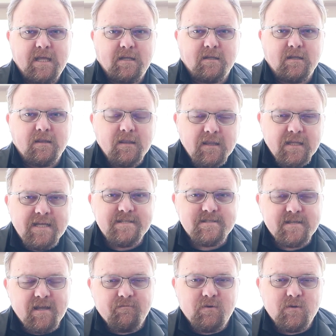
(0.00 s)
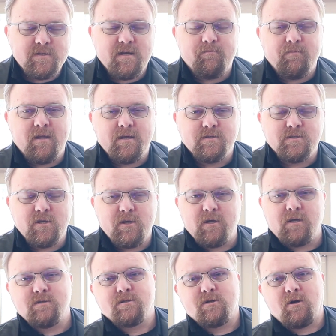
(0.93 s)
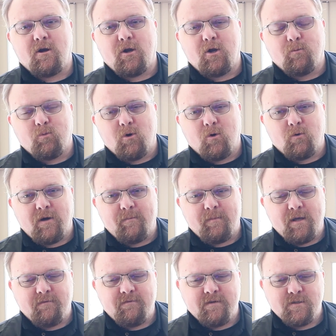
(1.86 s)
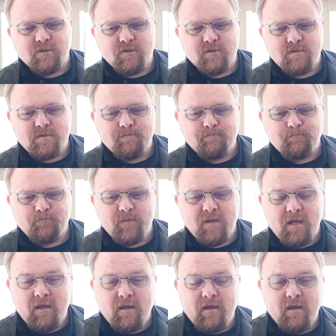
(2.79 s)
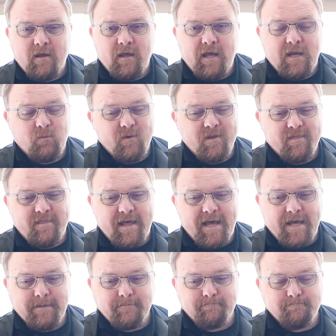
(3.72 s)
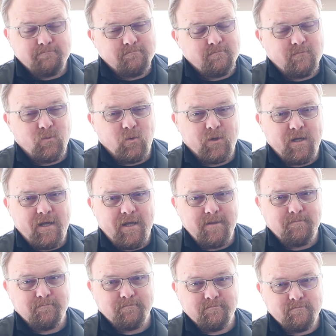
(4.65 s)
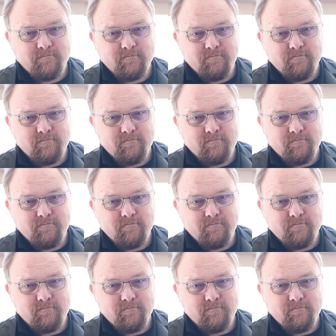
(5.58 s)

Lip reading: It'll at least give you something so you can start your programming adventures. And with that, we're done.